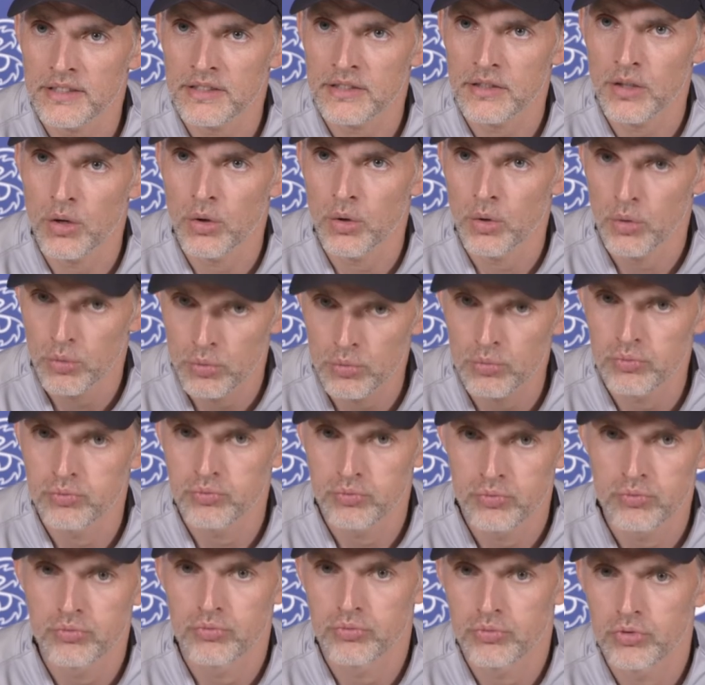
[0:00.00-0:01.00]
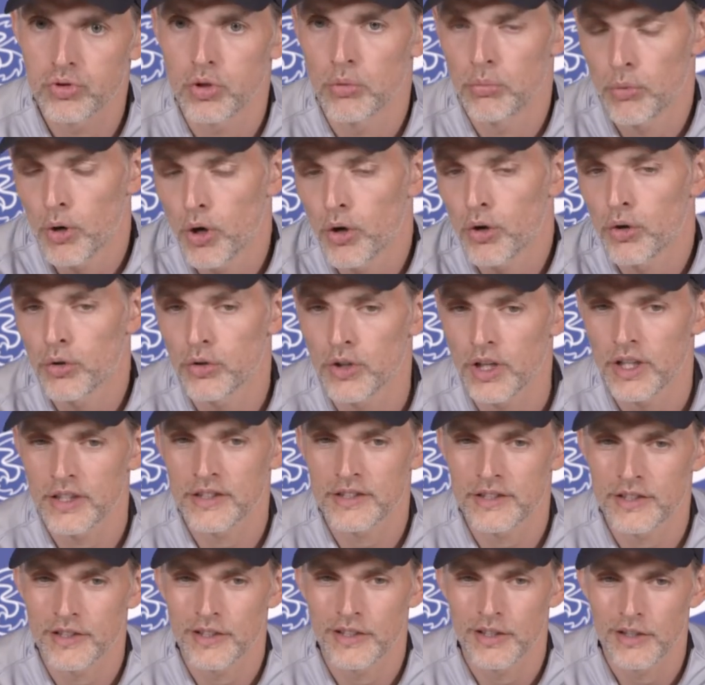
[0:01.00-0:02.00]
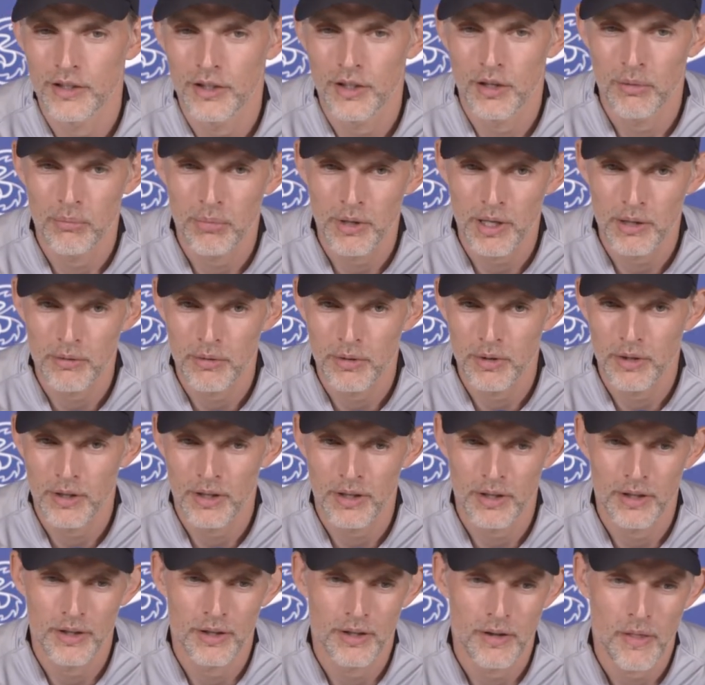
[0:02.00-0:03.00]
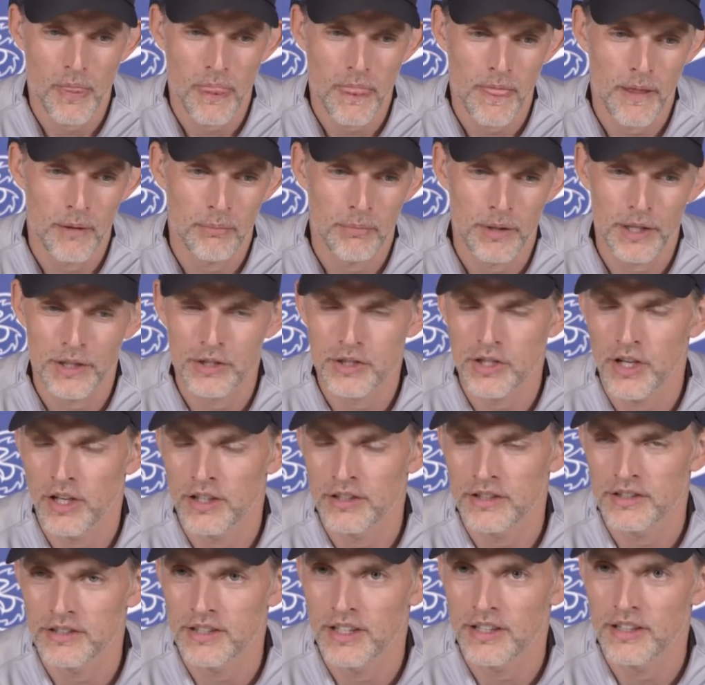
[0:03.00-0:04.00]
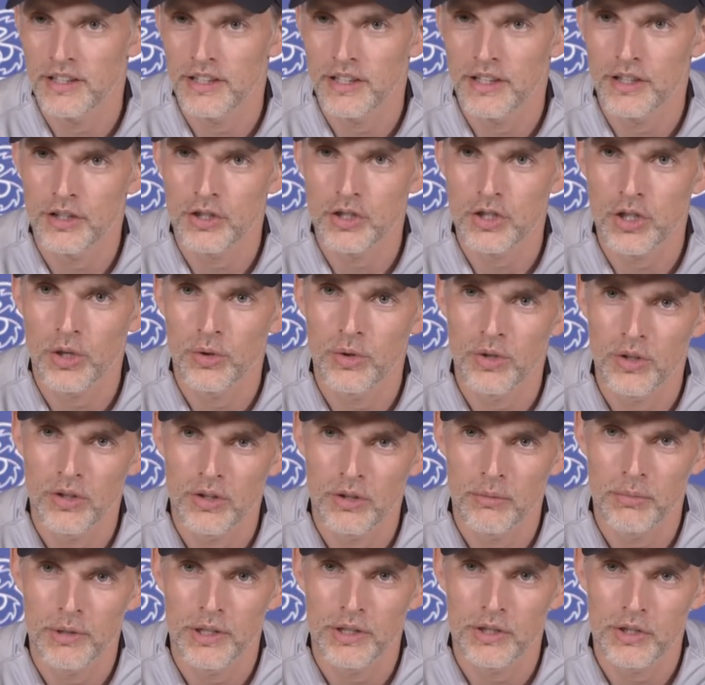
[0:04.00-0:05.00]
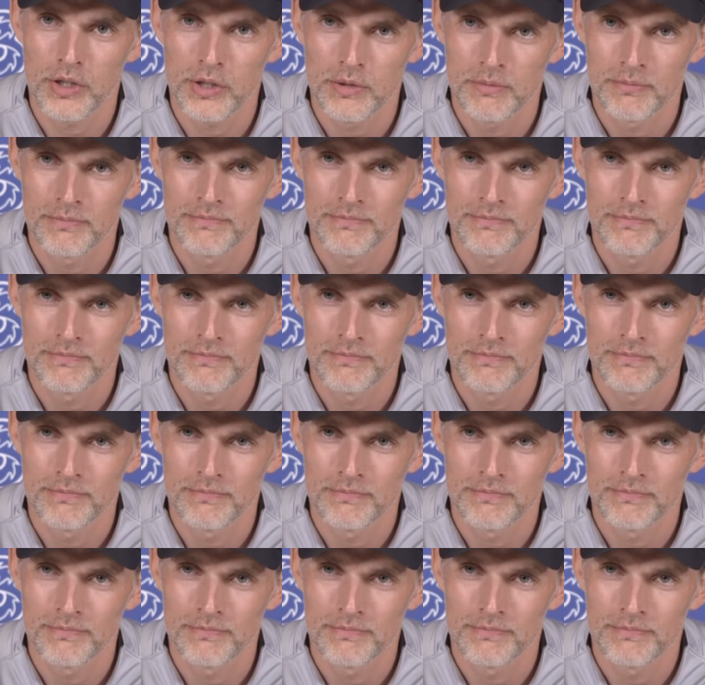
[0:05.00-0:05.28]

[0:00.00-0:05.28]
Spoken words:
So tomorrow there's a big chance that he can show it on the pitch.